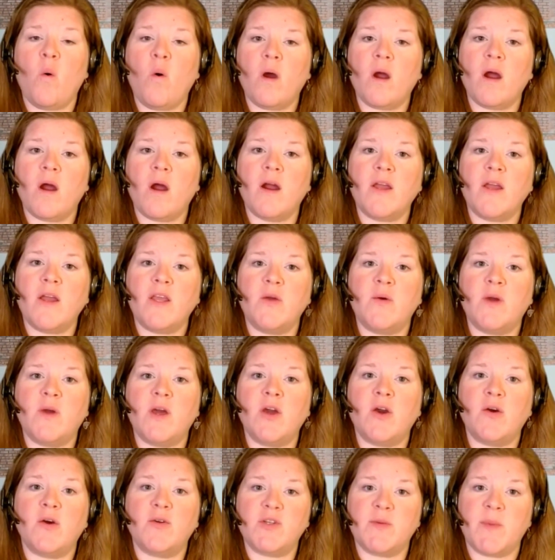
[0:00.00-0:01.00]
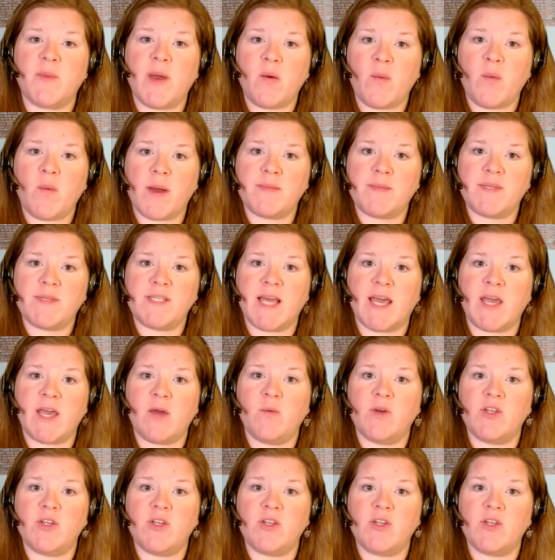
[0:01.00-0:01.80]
or you can go to my website,